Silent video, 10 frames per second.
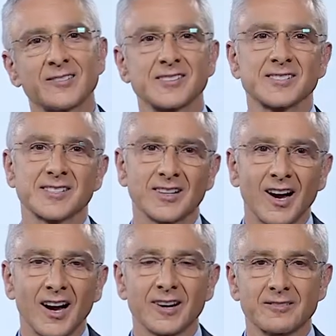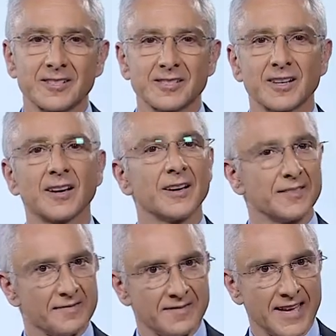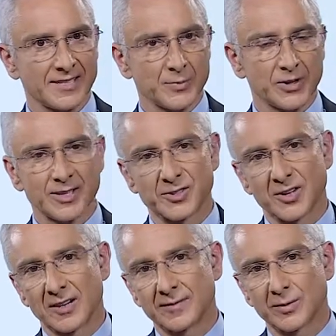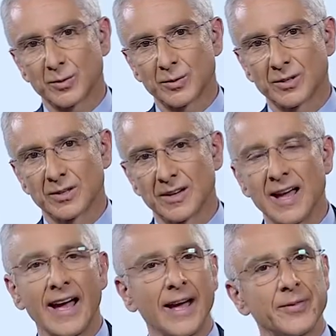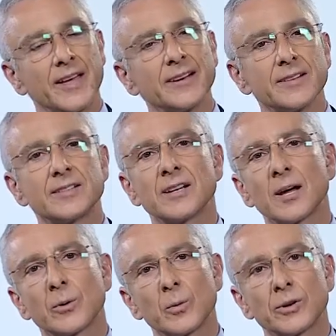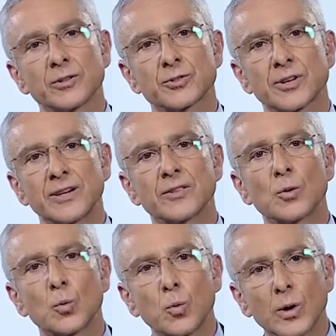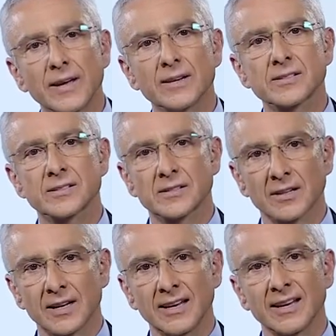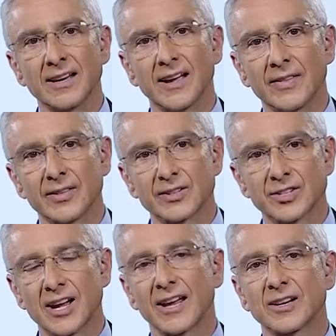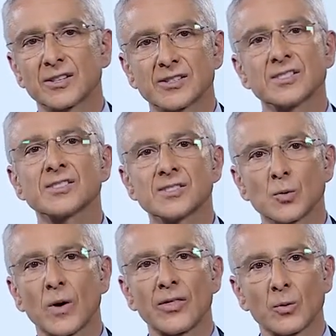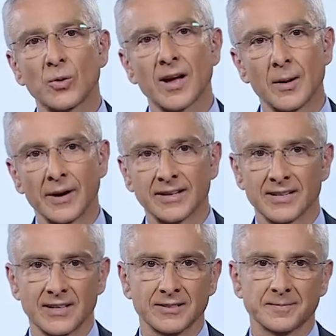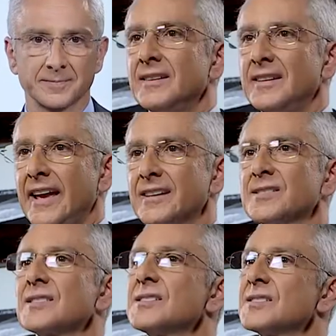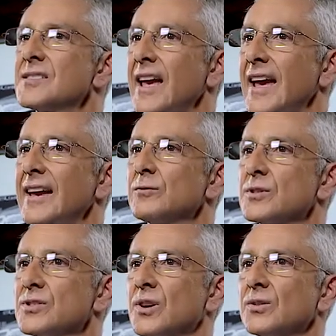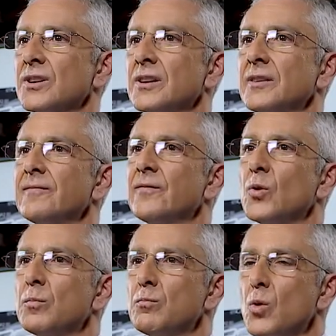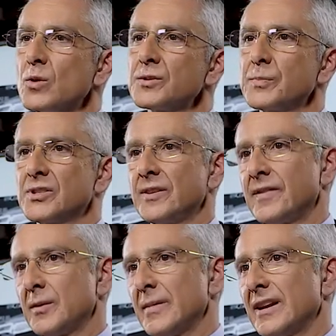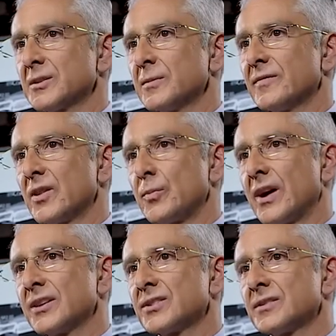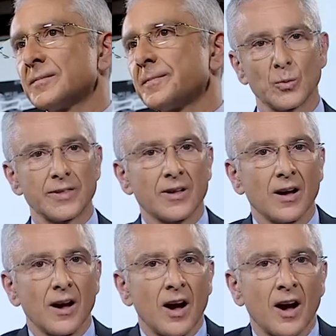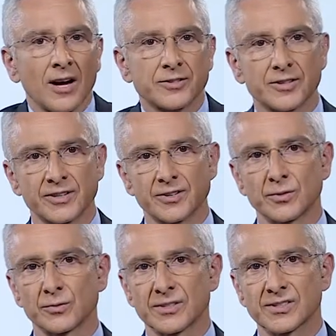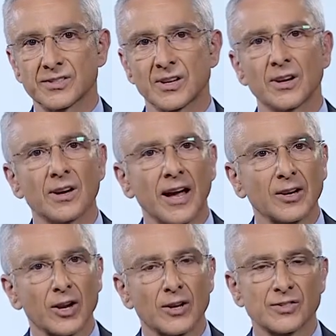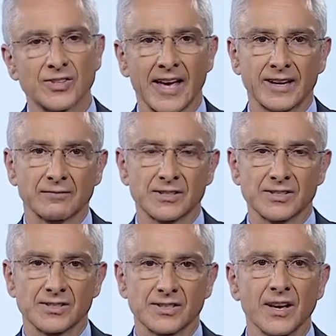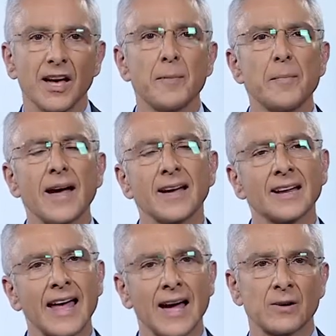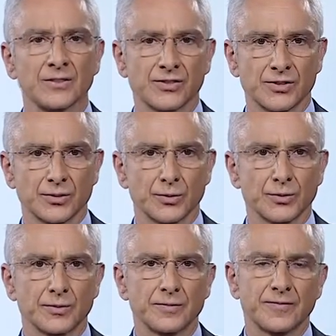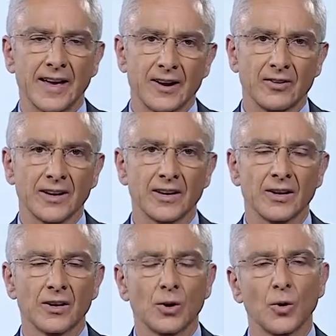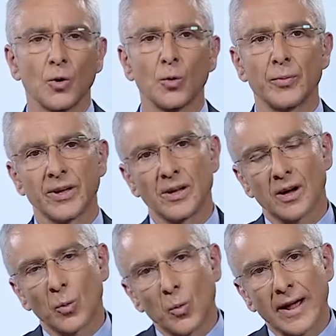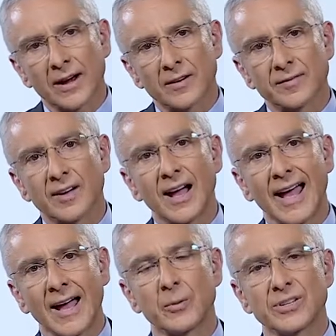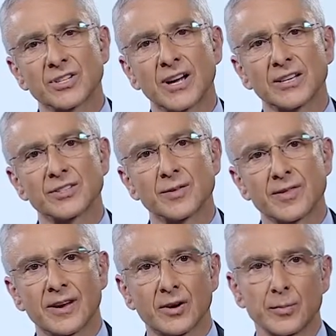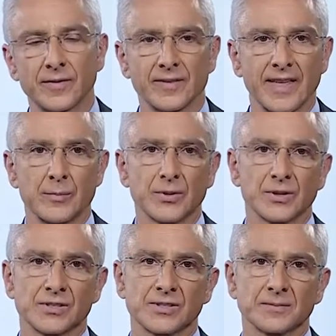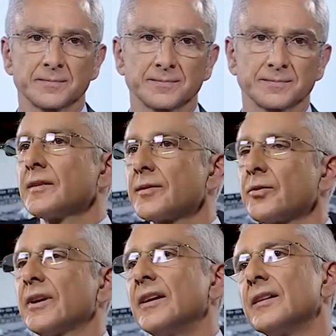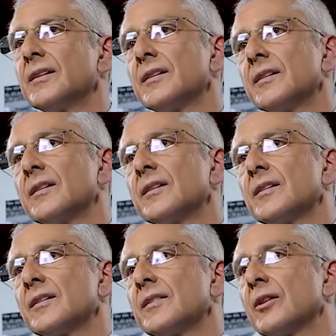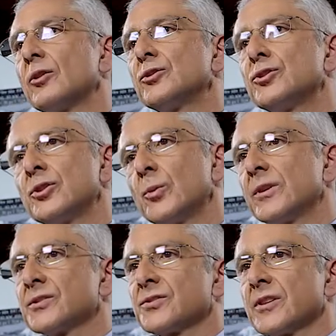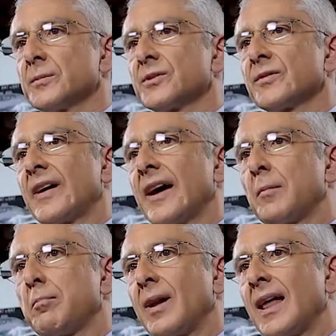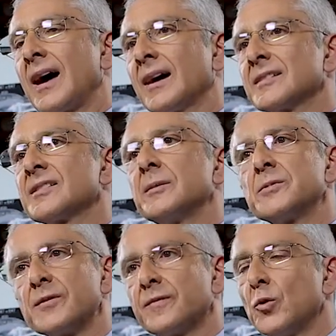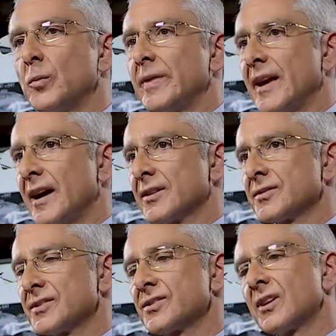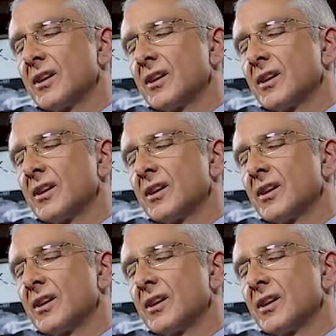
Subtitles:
risk and high risk, that's pretty straightforward. At the end of the day, we want to treat the weakest link in the chain, because this is the one that will come undone. Next, the scan result can inform more specific management for the patient with high traditional risks and low scan risks. It may allow us to vary or be aware of how we change therapy for that person. Three, there are two extremes of how plaque seems to form in the arteries.